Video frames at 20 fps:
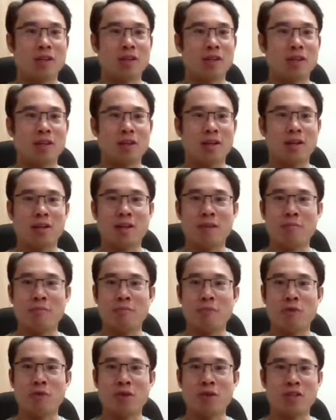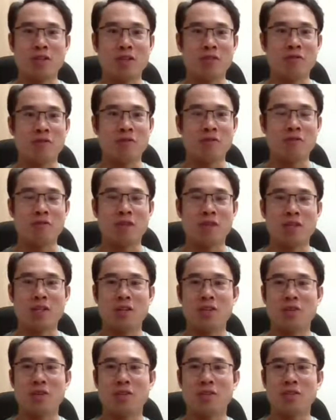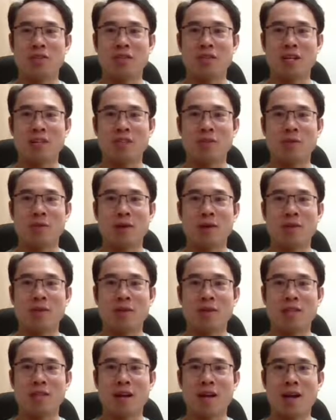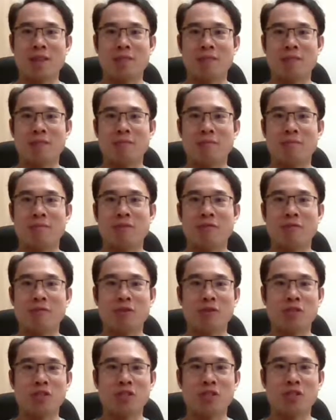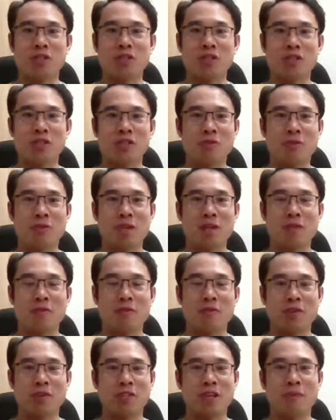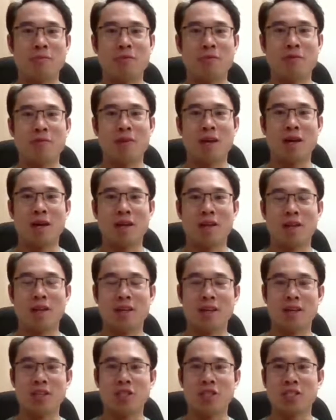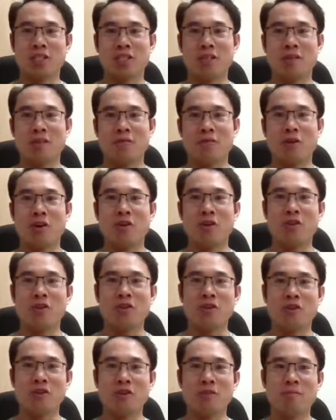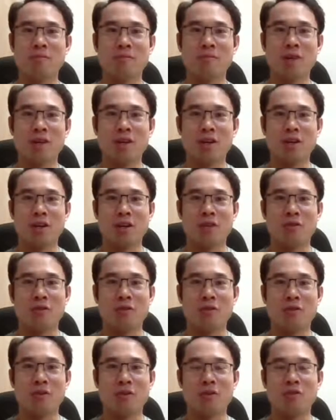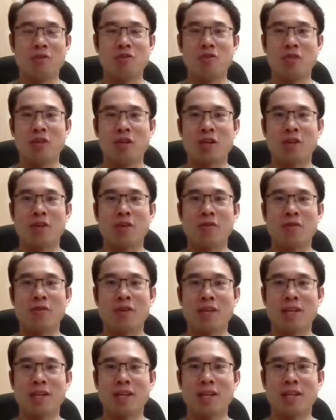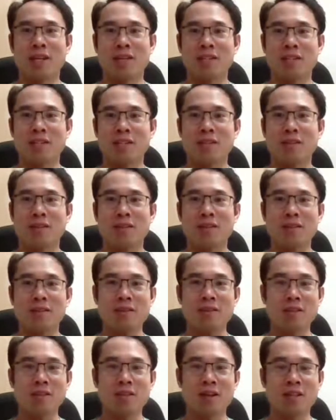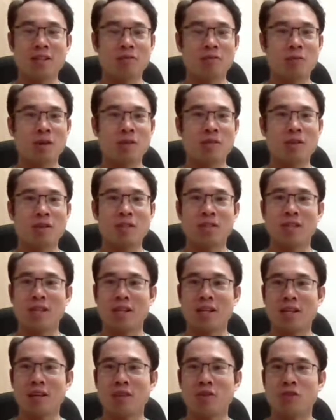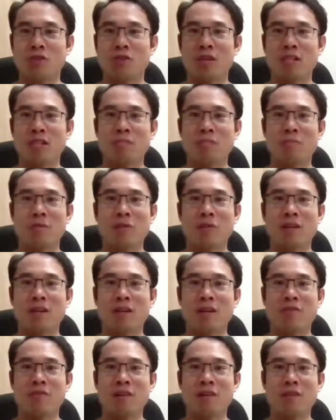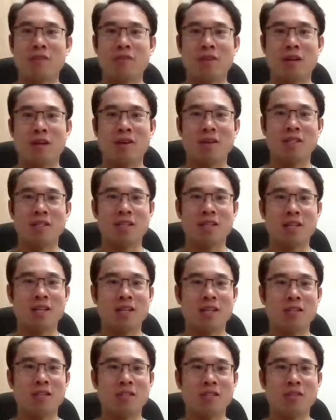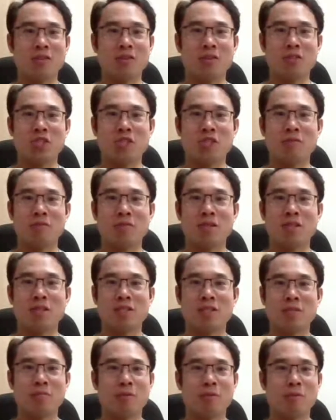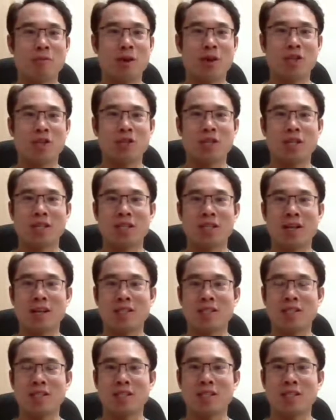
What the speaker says: import your videos as well as add some filters to it. For example, adjusting the volume or using overlays, as well as how to export a video file at the end. So just a really simple project that